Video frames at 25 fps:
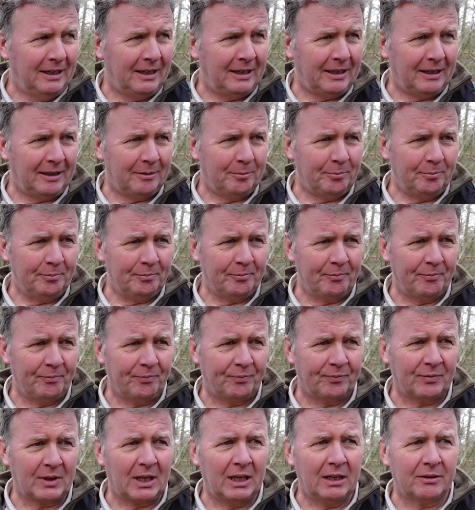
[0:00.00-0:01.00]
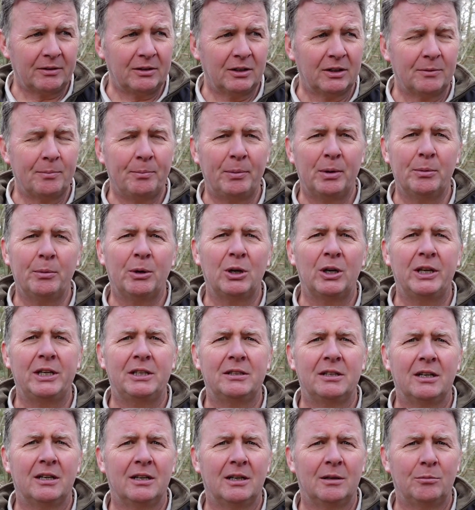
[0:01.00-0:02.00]
I've got the Pomoly
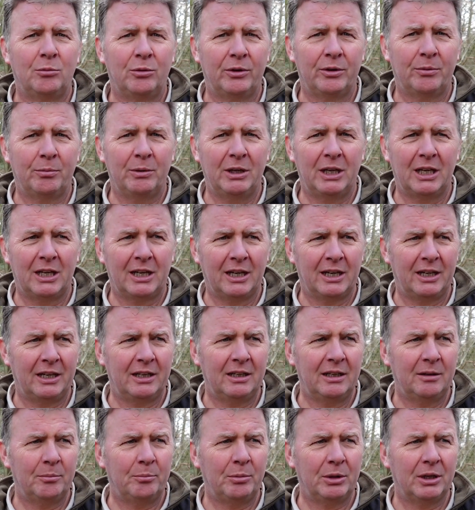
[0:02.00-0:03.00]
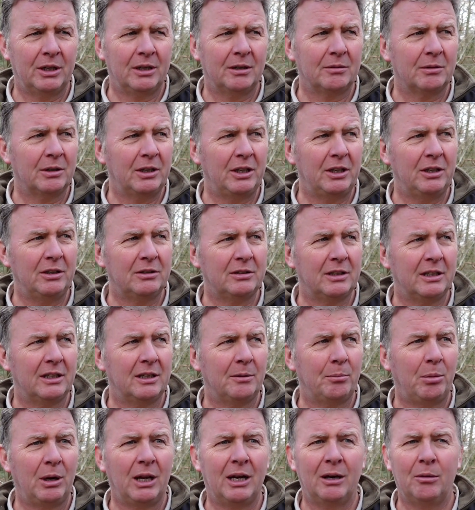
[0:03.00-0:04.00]
tarp with me again, but I'm going to use it in
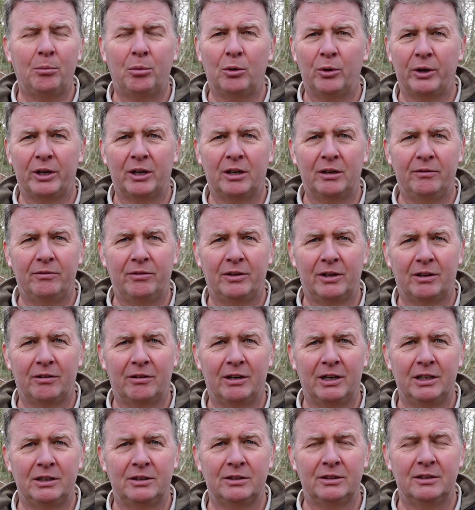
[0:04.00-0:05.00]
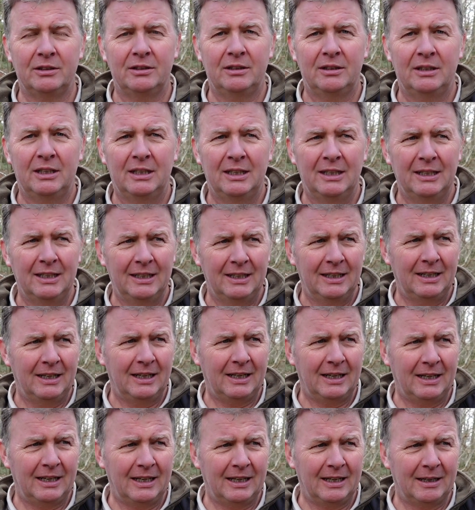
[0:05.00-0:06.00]
a plough point configuration,
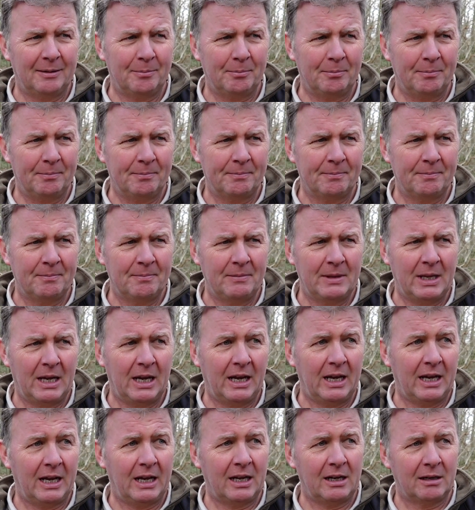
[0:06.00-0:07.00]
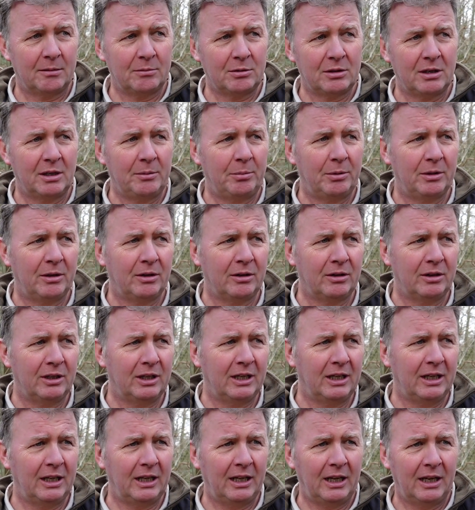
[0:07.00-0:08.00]
and I'm sleeping on
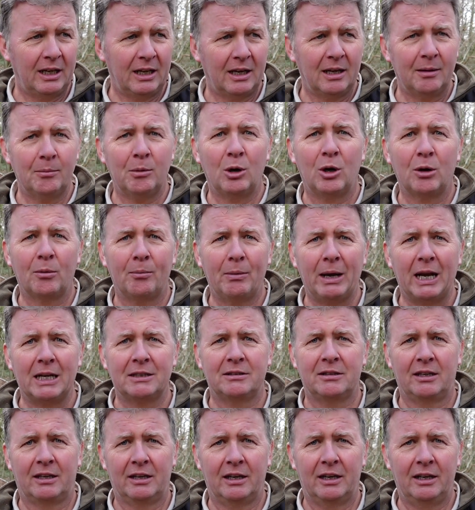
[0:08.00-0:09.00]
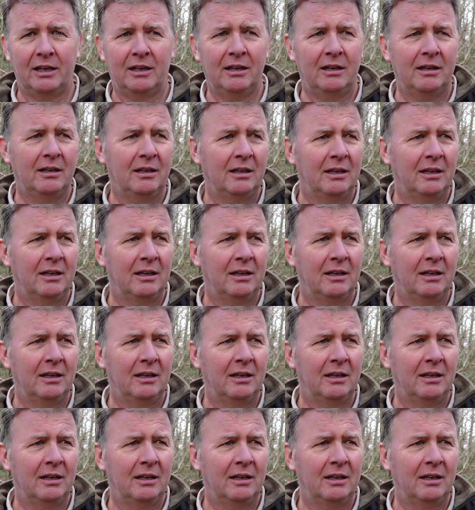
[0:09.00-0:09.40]
the amok mat again,